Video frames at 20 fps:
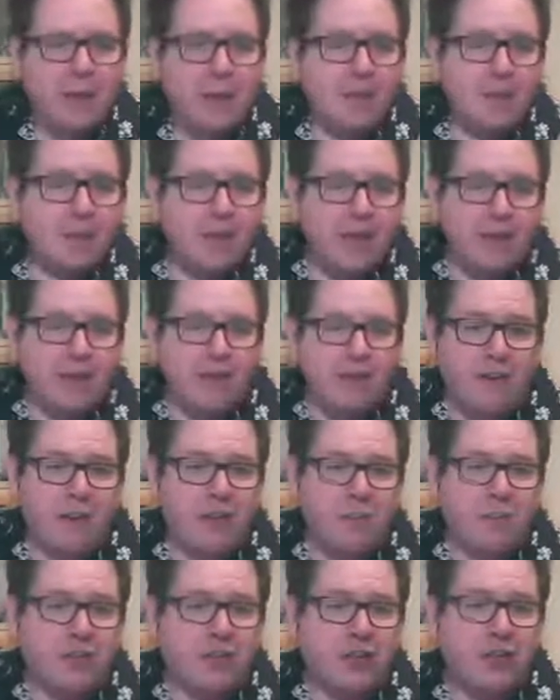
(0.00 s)
Thank you very
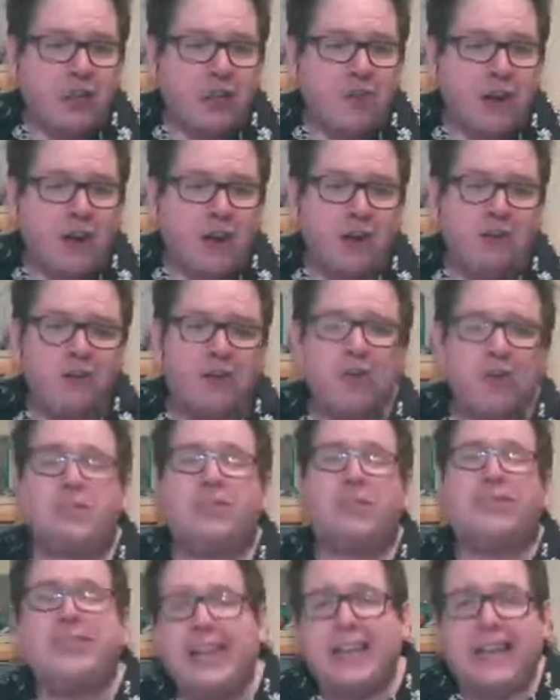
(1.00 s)
much,
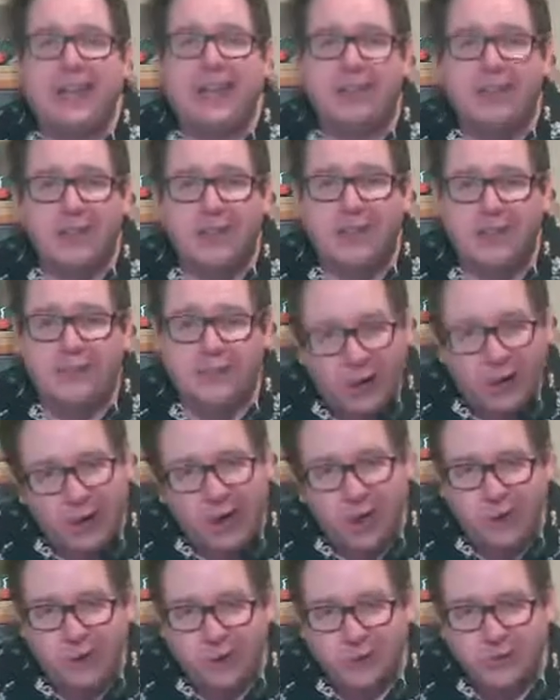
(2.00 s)
Cobart_D, for the
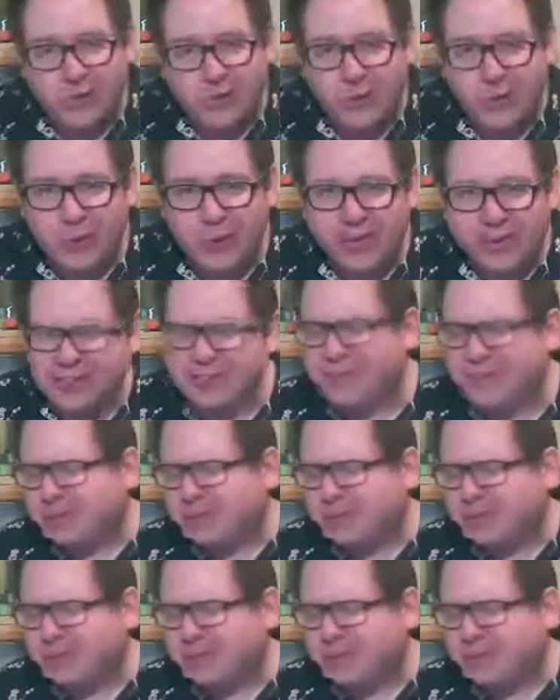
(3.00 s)
follow on Twitch.